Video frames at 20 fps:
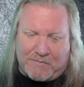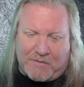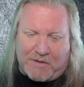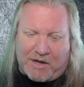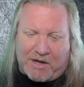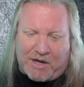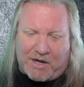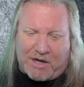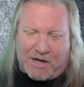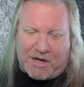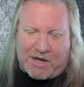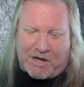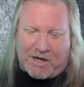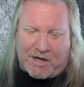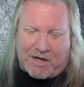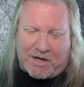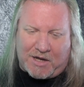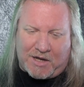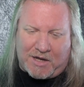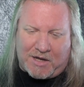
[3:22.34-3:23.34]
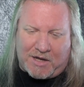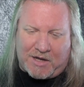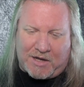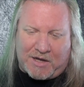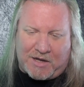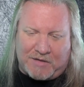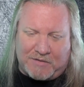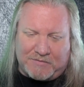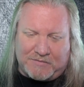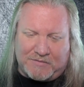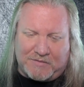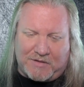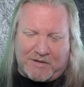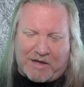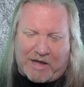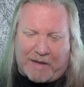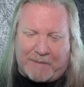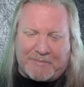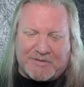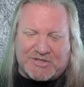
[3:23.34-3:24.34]
I'm
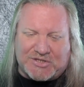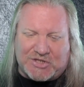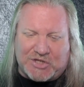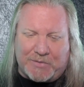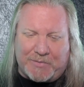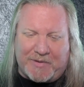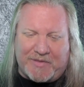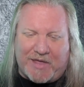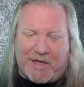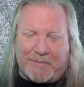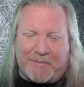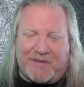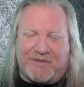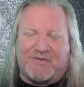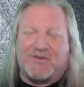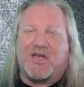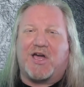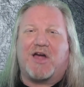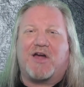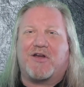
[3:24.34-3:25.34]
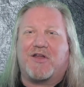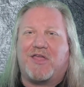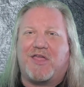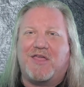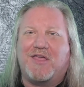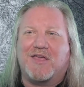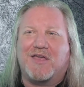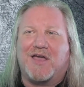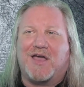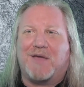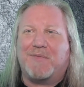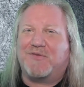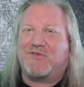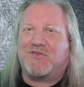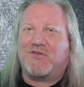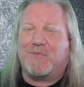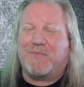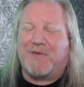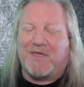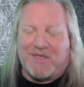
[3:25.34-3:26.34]
assuming that means Kari. I'm
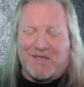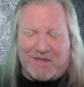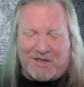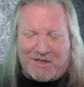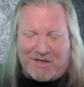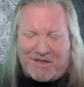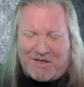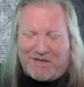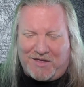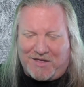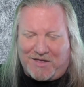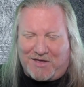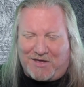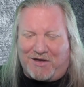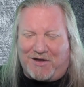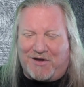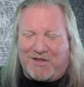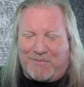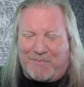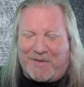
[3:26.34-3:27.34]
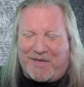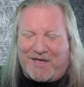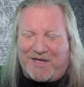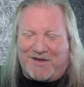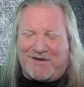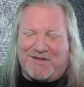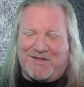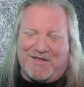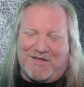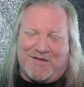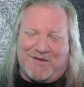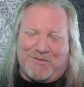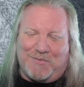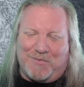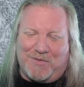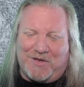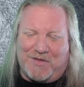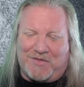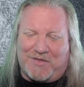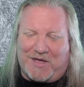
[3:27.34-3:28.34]
assuming Kari Band
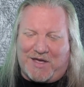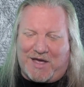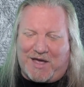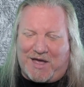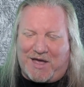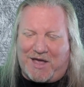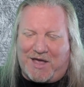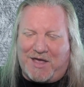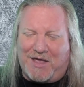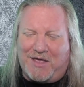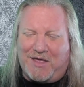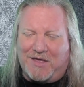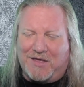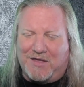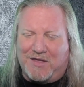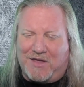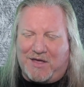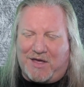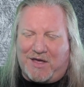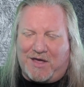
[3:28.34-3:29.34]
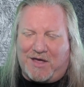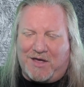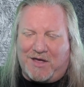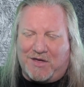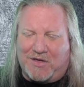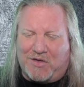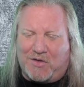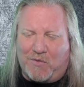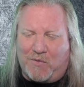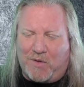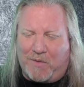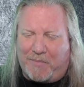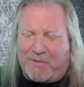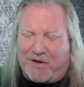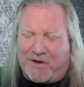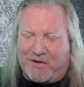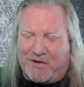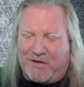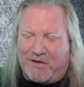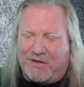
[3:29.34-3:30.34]
with Ai
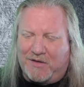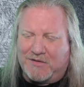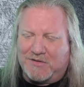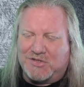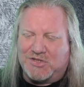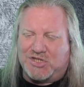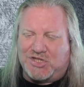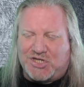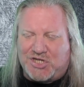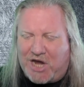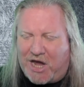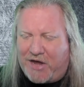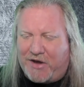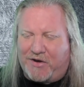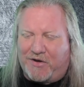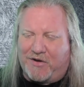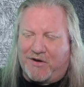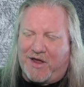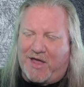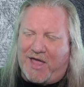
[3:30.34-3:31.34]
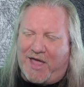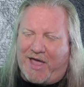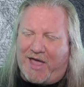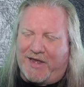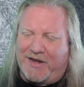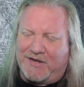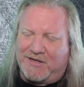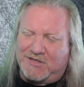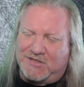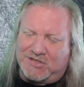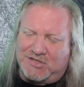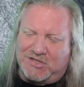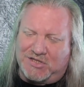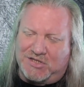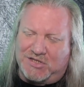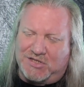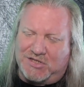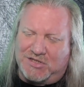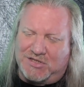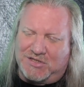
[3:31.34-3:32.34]
Kuwabara Chatter at
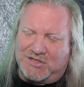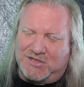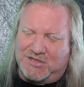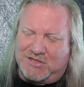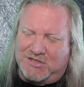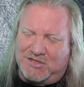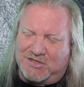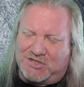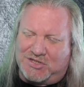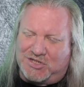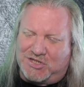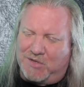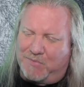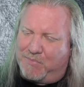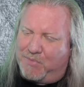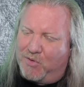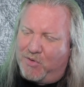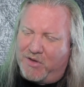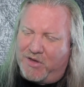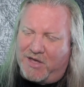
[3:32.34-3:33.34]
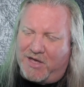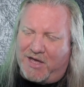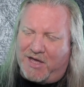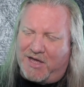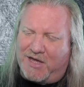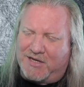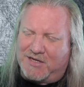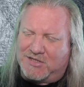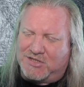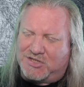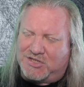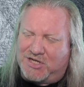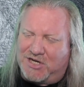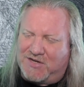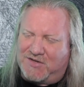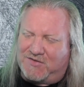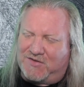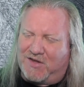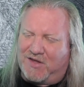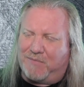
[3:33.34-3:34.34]
Shibuya
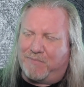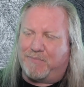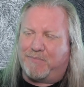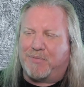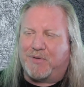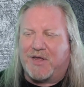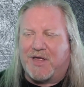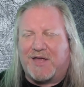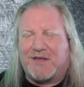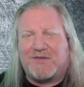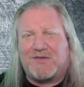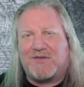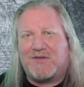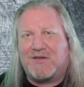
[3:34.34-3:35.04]
Jay-Z Brat.